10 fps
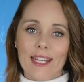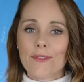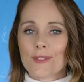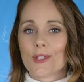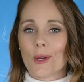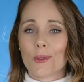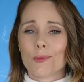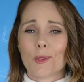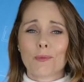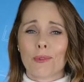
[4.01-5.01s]
If so,
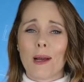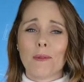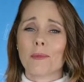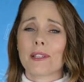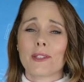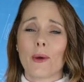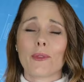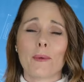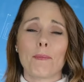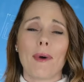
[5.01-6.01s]
you probably
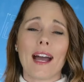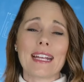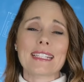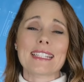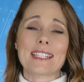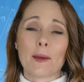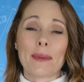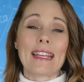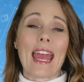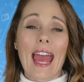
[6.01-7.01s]
know the
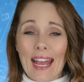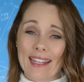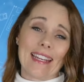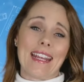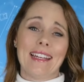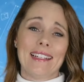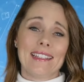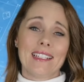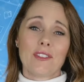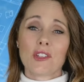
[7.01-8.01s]
mind-numbing agony
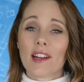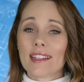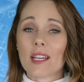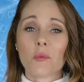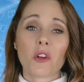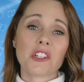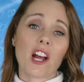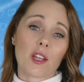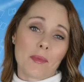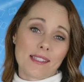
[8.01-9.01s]
of trying to get Word
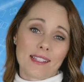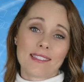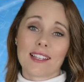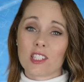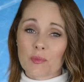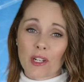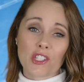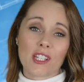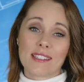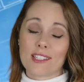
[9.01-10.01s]
documents and Excel
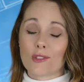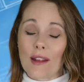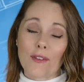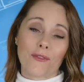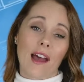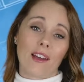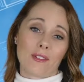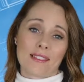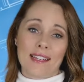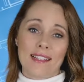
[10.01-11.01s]
spreadsheets into Revit
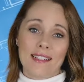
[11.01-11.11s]
files.